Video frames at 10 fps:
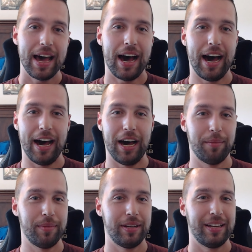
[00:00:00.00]

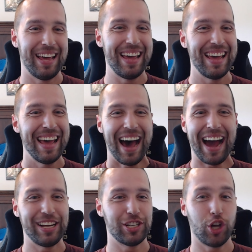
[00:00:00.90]

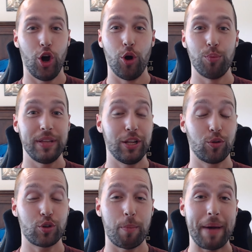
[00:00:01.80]
I just hope they don't
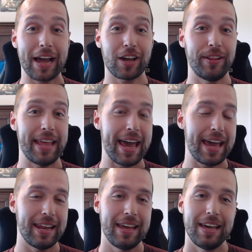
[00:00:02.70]
go back on that.
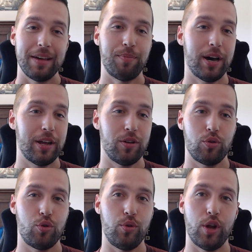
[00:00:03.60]
But
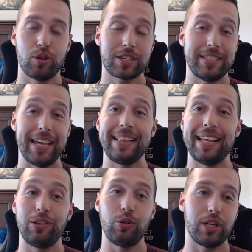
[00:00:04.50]
who knows, because they
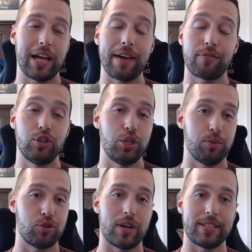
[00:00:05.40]
did lose a lot of consumer
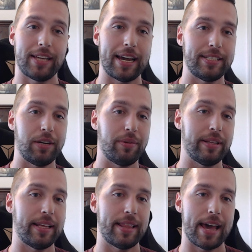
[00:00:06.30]
trust last year when they
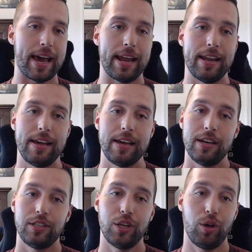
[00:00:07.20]
did that.
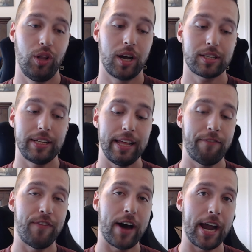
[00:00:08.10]
So luckily they
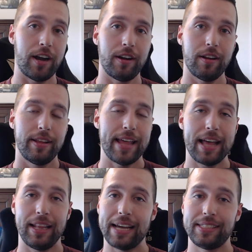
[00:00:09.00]
fired that
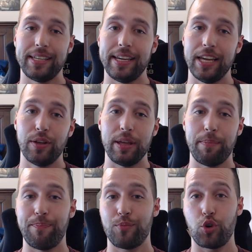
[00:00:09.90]
last CEO. They
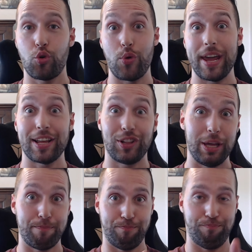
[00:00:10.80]

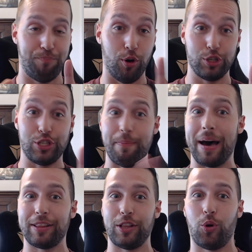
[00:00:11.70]
quickly pushed him
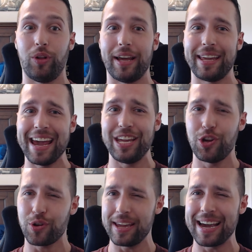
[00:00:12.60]
out the door like, yeah, you
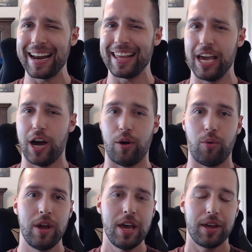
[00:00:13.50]
can kind of go.
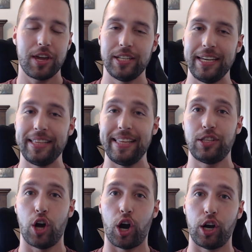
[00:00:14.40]
Because he did
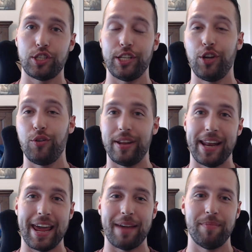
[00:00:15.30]
tarnish the Unity
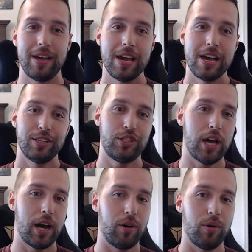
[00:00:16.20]
name.
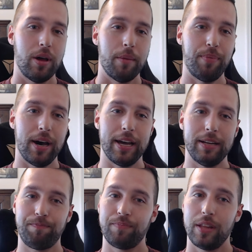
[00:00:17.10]
So, but
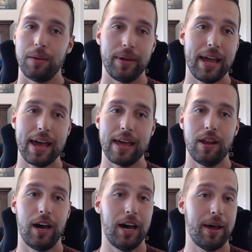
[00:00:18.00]
yeah,
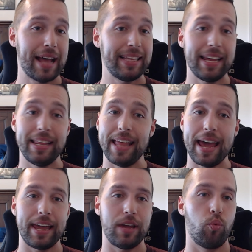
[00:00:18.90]
at the end of the
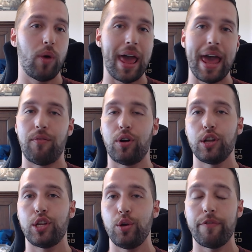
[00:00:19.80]
day, whatever
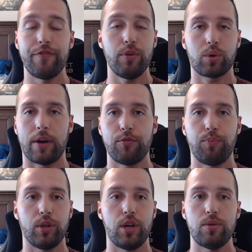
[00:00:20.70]
you feel
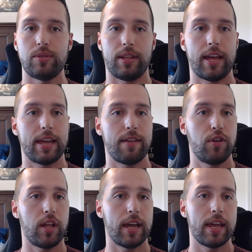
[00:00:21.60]
comfortable using, like if you're
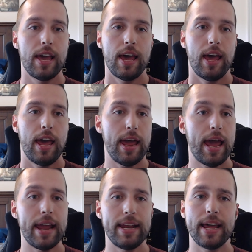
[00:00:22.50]
like,
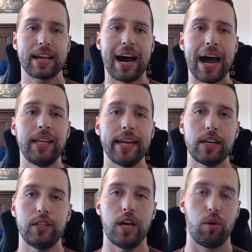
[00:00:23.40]
hey Nick, I like
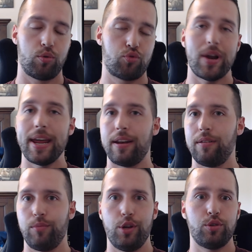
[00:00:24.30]
Godot, great,
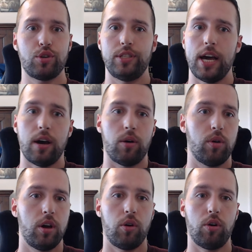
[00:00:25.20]
use Godot.
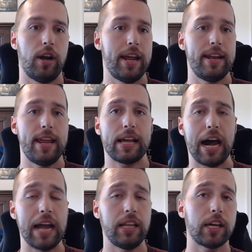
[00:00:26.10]
Or hey Nick,
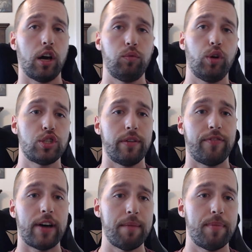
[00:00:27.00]
I like Unreal Engine
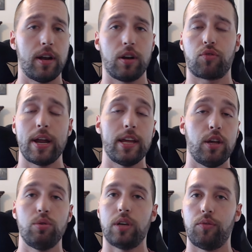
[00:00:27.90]
5 better, great,
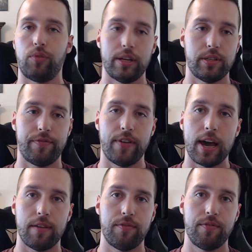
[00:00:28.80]
use Unreal Engine
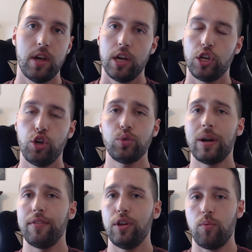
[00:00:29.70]
5. Use
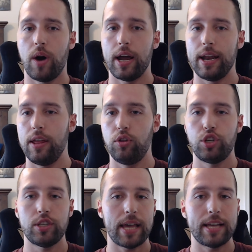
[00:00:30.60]
whatever you want,
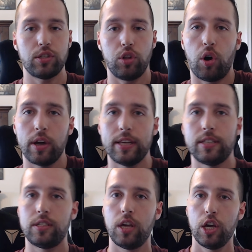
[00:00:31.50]
just as long
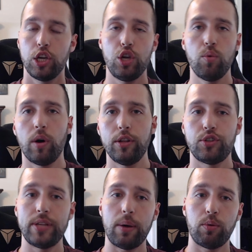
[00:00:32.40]
as you
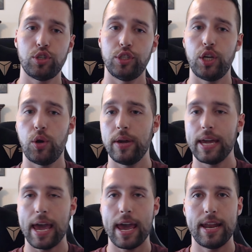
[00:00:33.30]
understand what you're doing
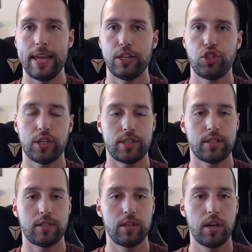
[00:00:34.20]
and it's
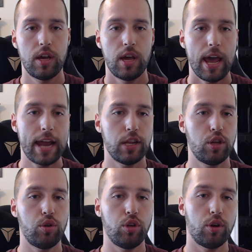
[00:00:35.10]
just, and
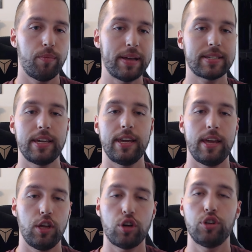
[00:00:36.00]

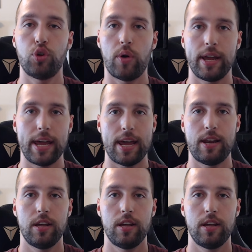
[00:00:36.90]
you're enjoying it.